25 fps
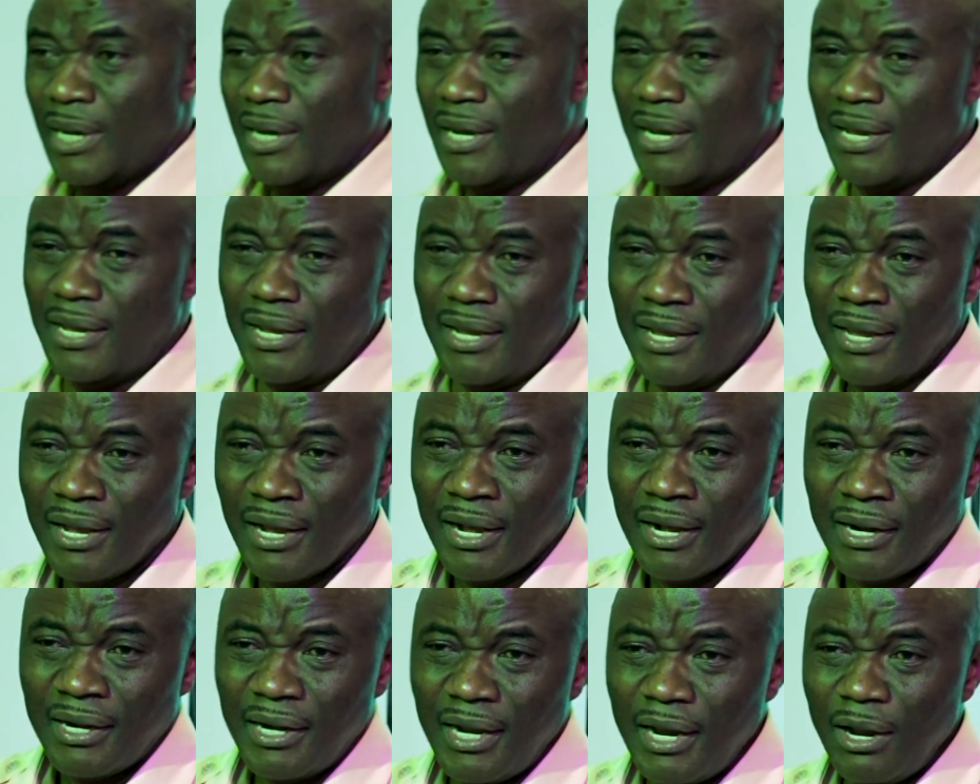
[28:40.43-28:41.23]
And
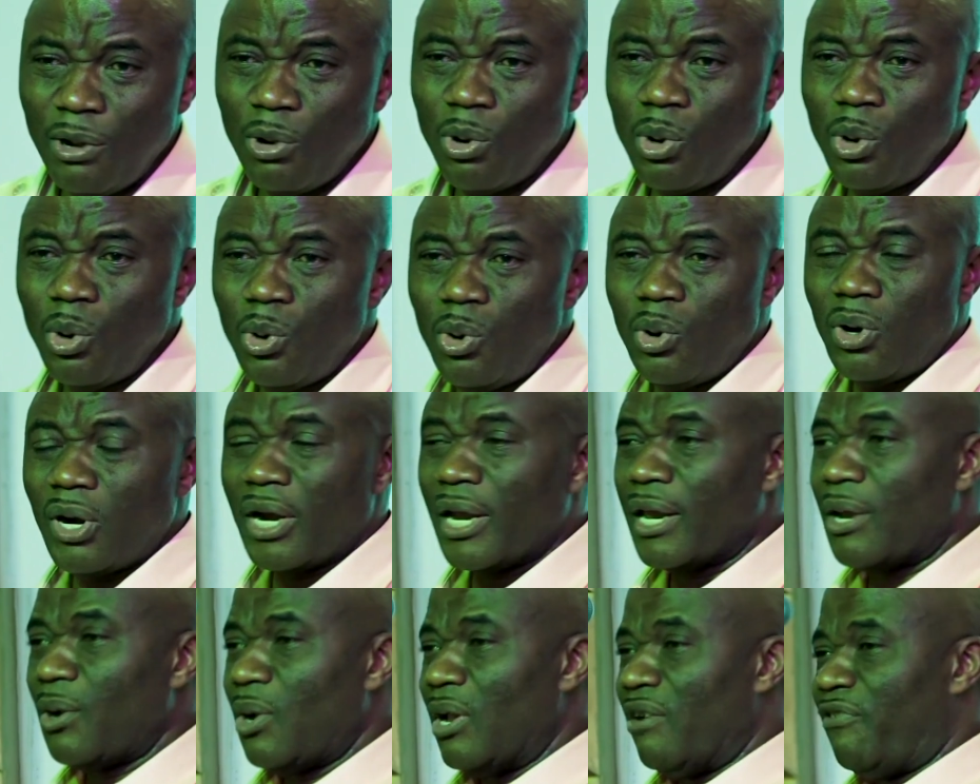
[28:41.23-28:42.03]
they
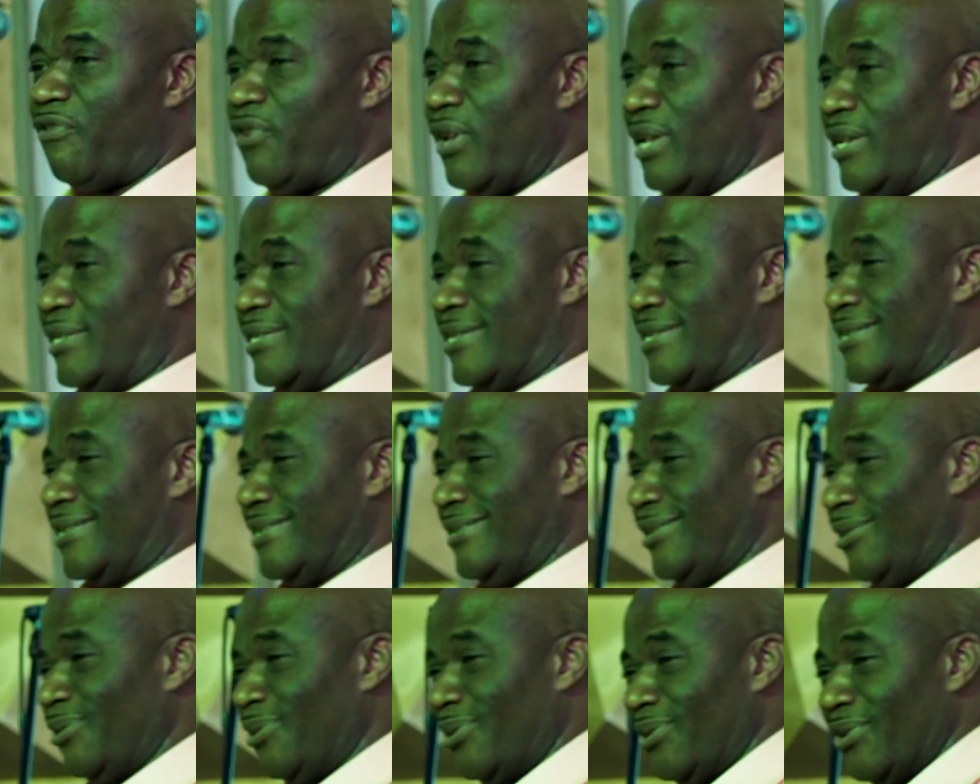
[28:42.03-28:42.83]
all regular
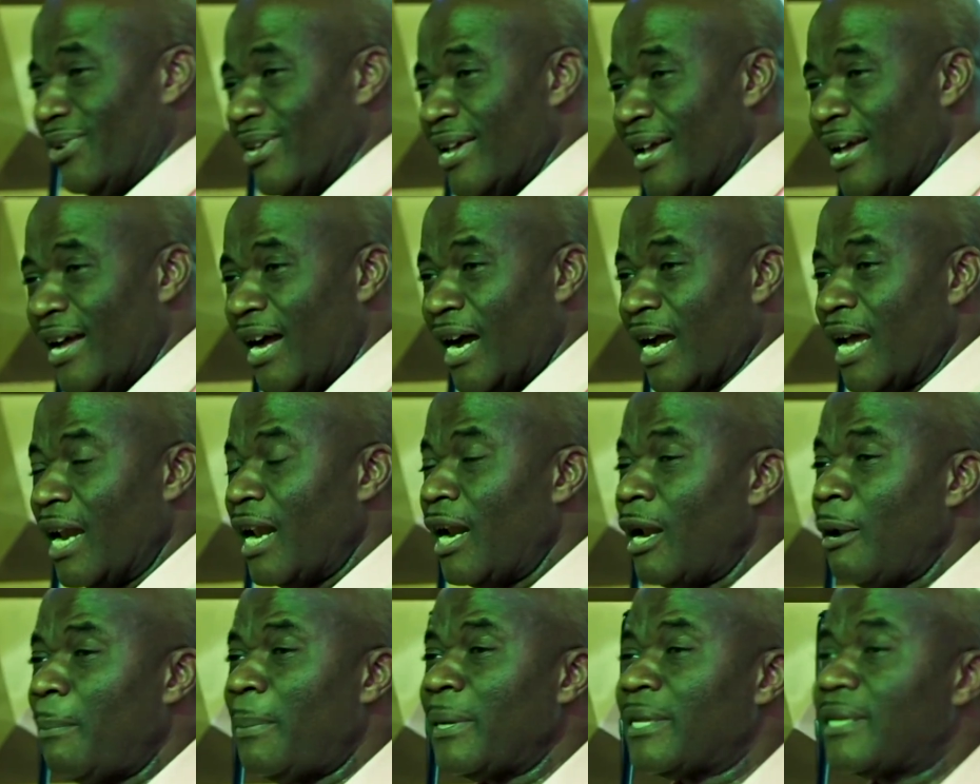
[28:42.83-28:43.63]
face, you know.
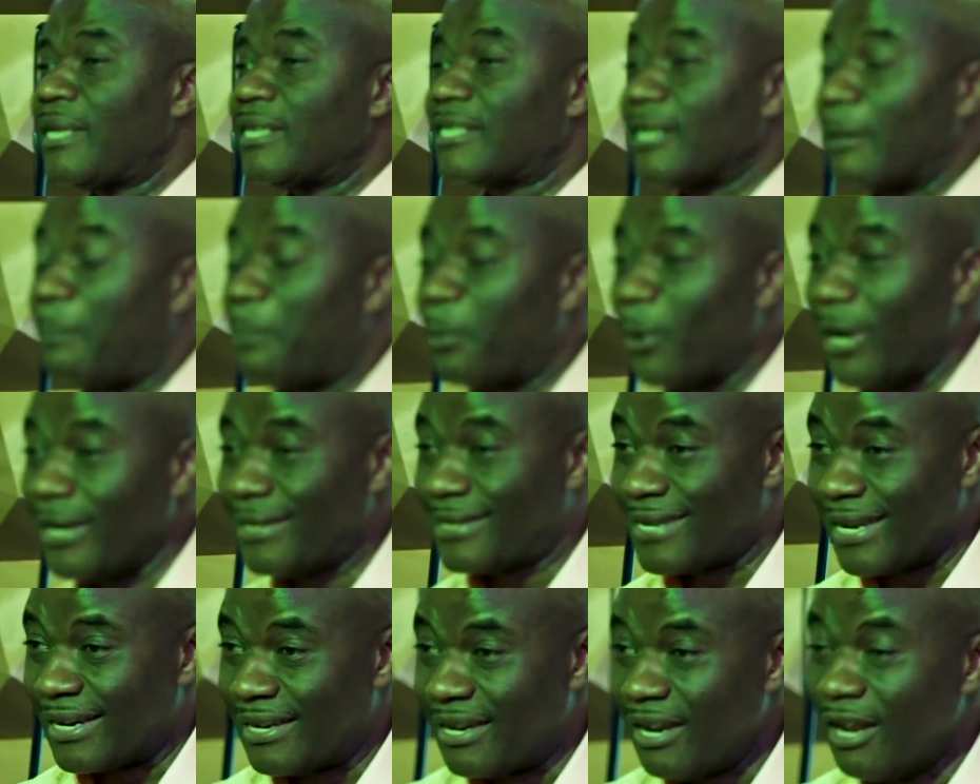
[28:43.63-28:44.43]
I get a little bit
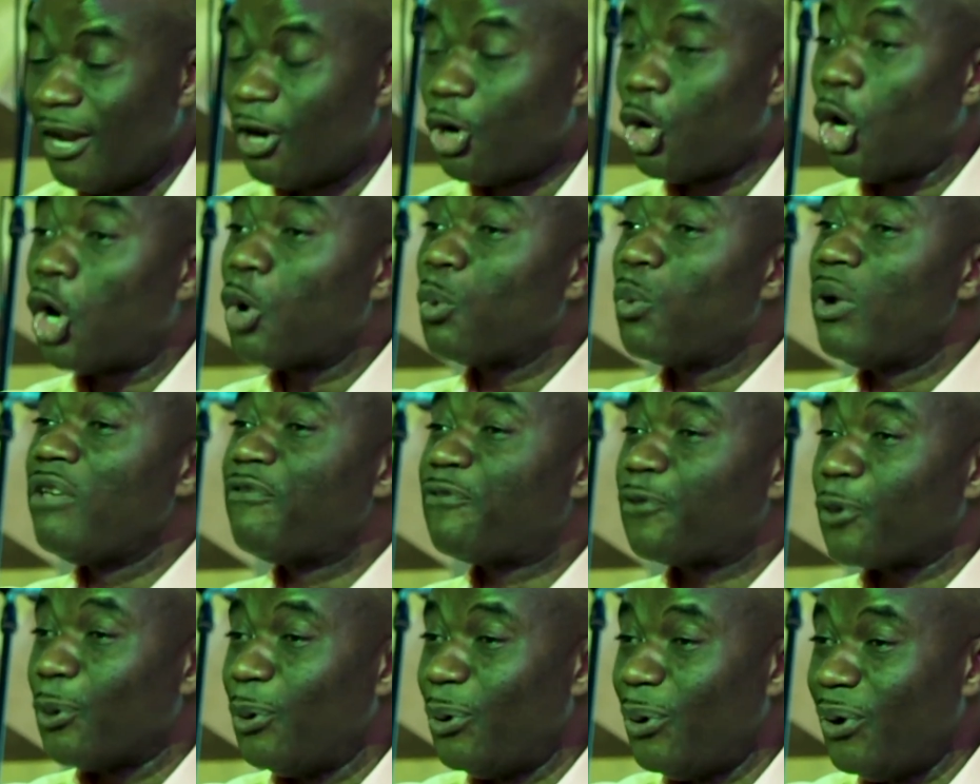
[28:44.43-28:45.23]
disappointed, not
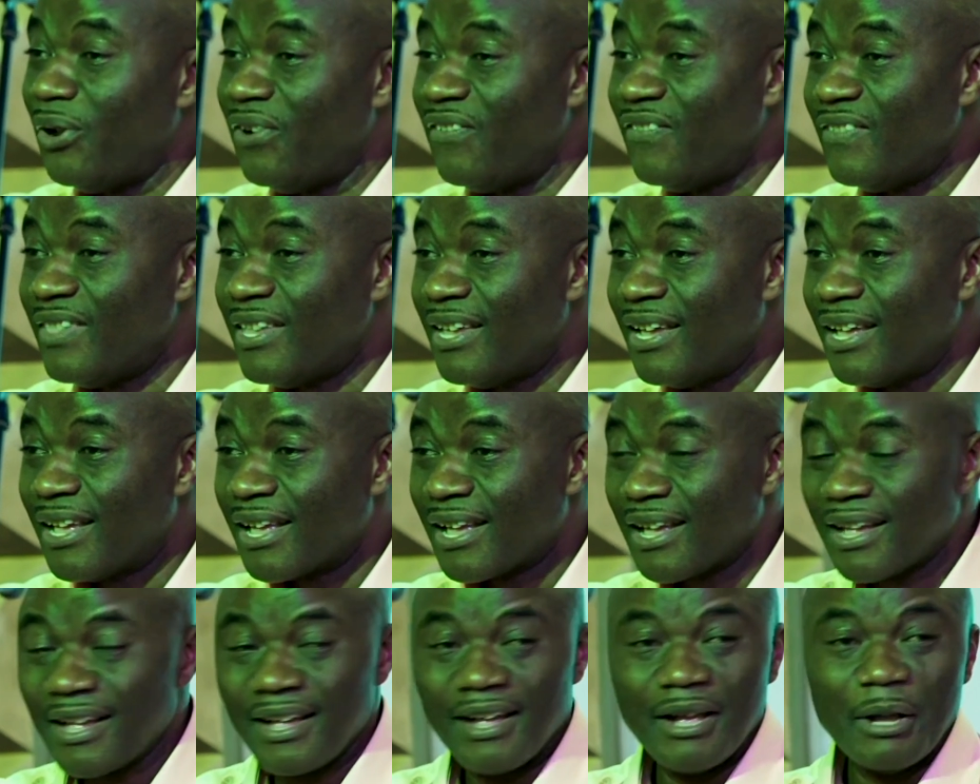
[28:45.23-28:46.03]
with
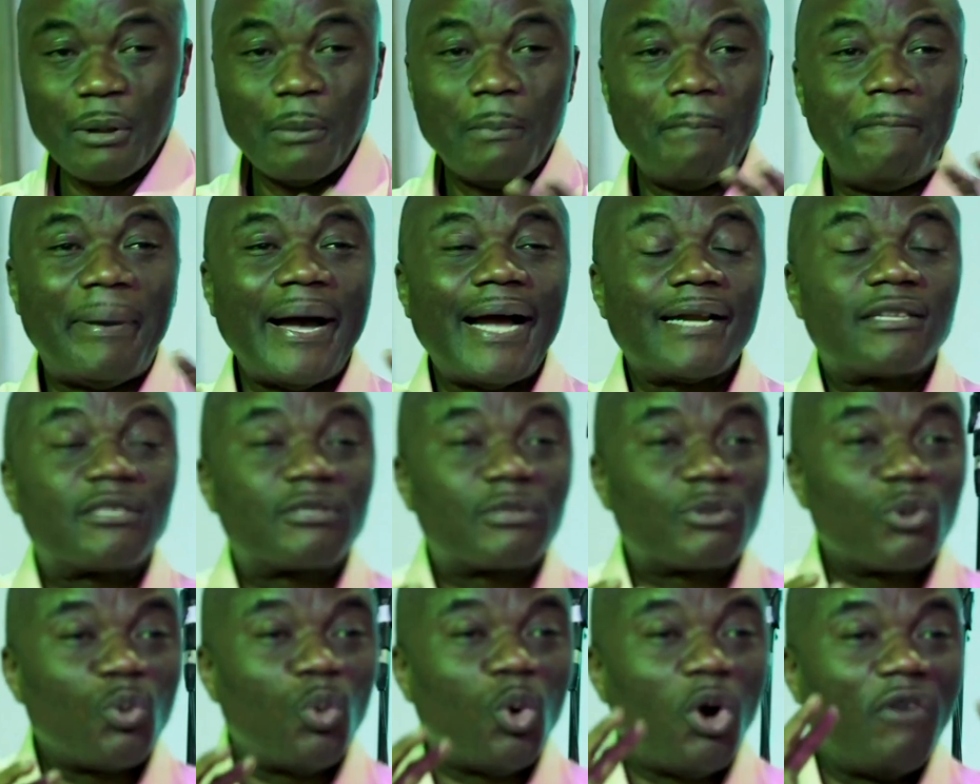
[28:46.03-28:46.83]
you,
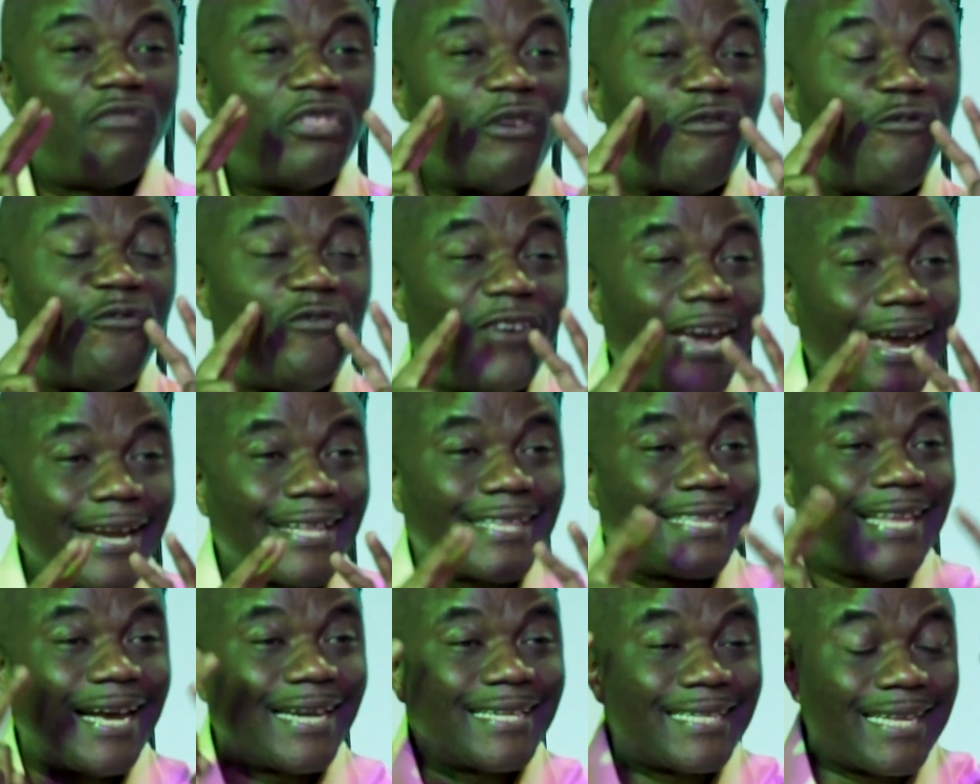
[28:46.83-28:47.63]
but of the
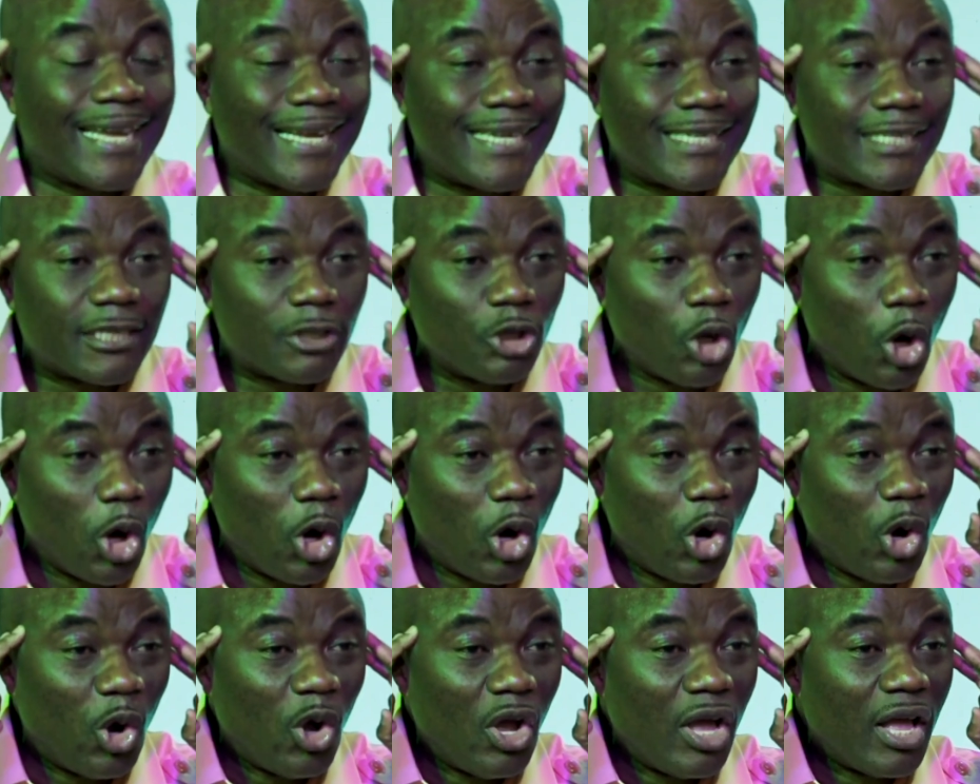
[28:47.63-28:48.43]
fact that there is
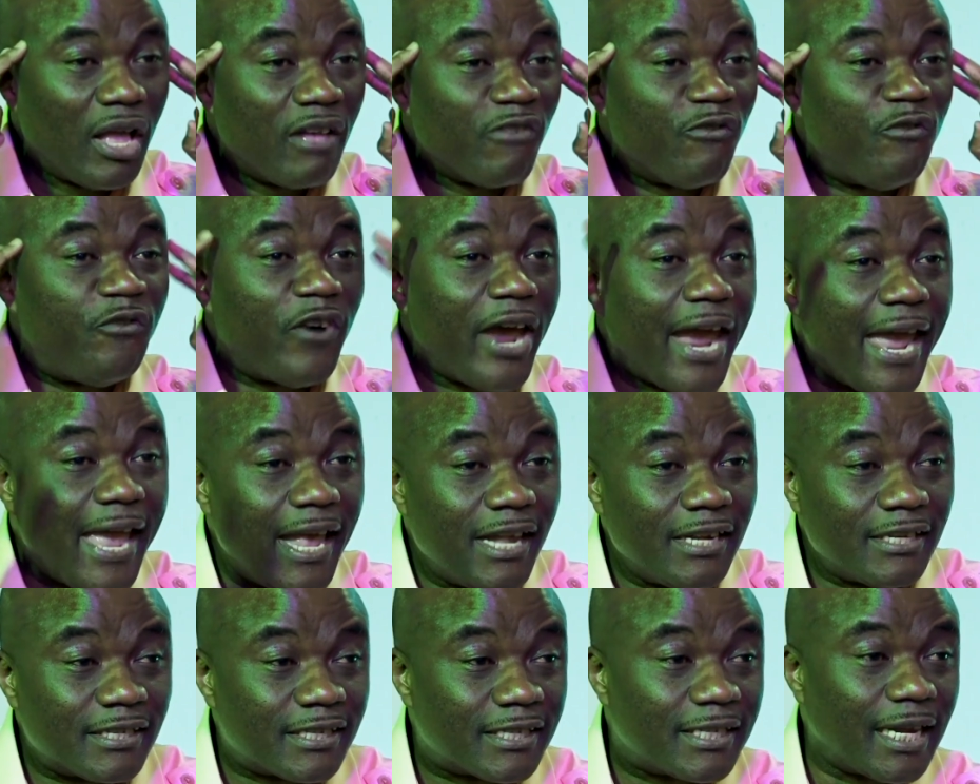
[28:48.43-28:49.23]
no
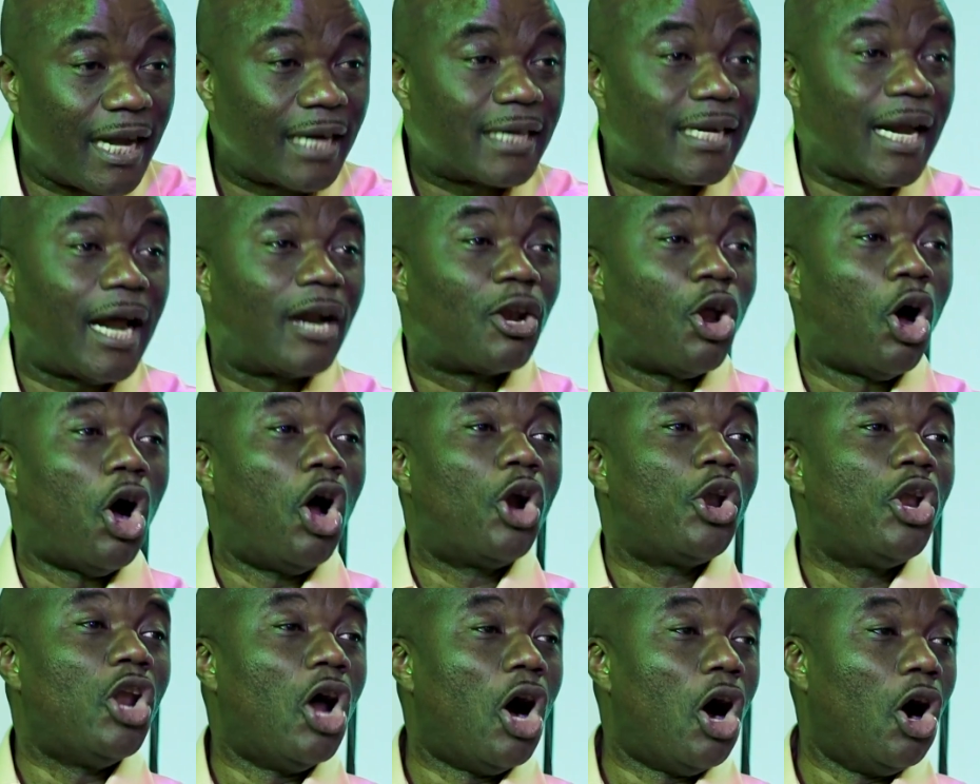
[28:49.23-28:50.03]
face that I
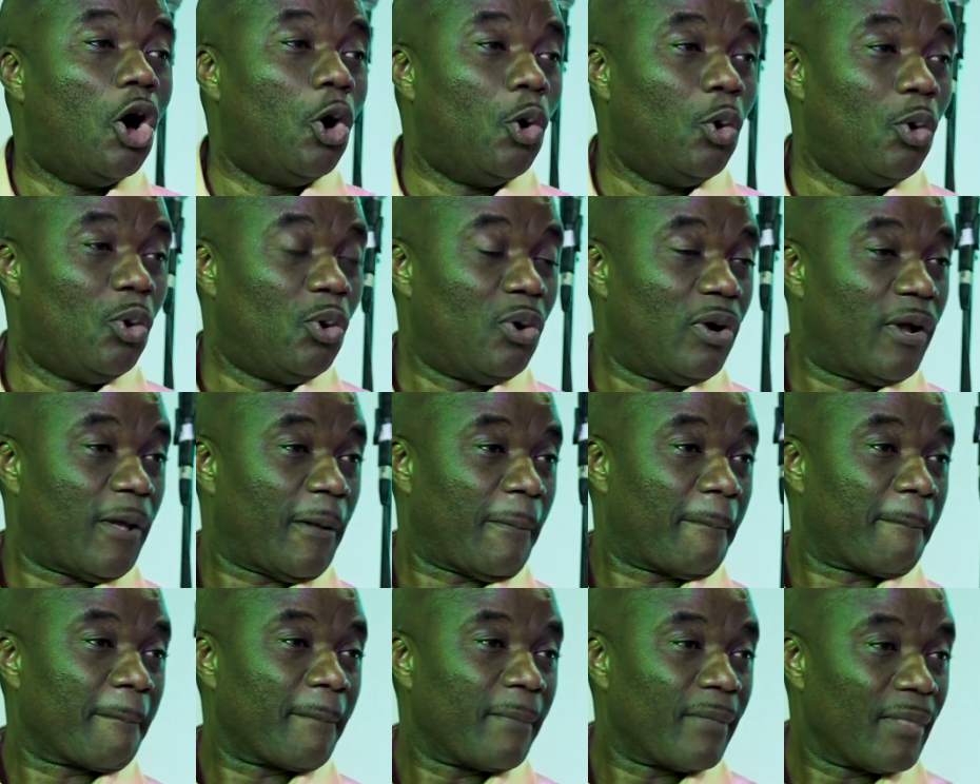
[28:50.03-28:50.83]
don't
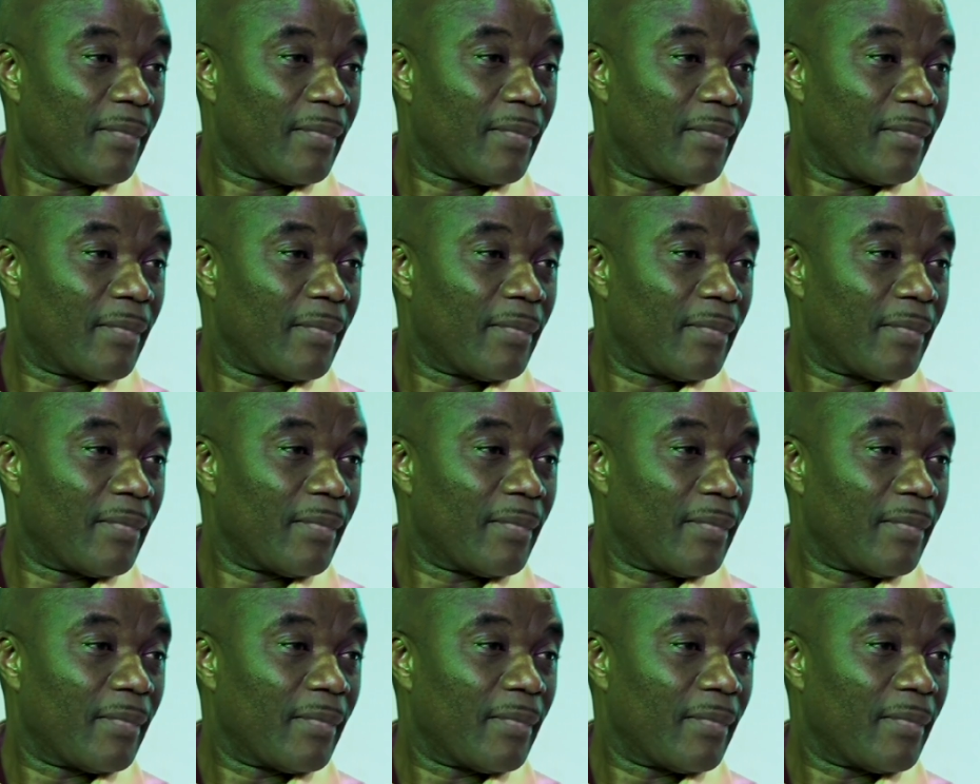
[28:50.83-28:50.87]
know.